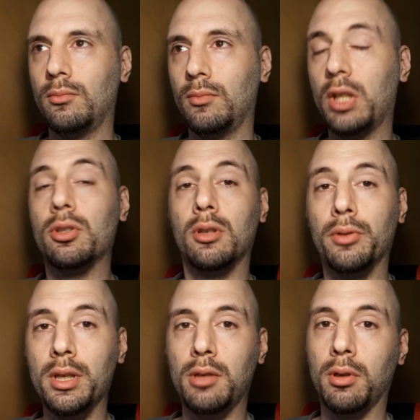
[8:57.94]
It's a good
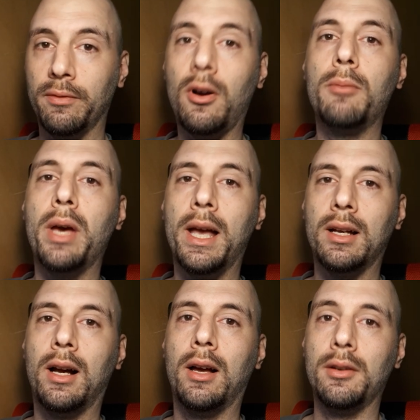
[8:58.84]
thing you can fall back
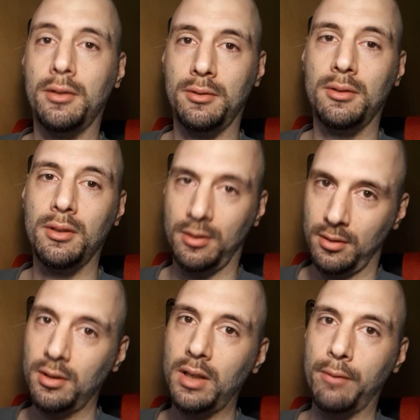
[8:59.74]
on
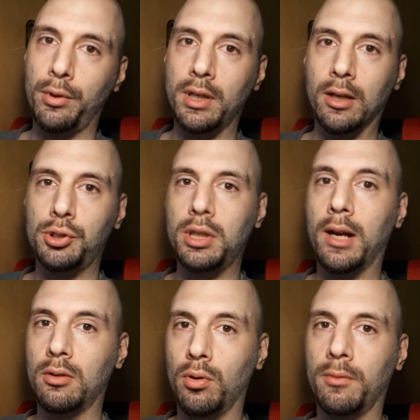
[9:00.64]
everything else you
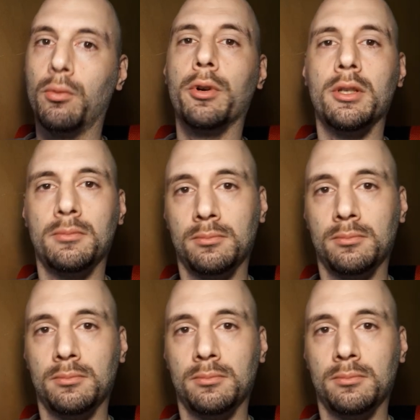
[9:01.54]
got going for you,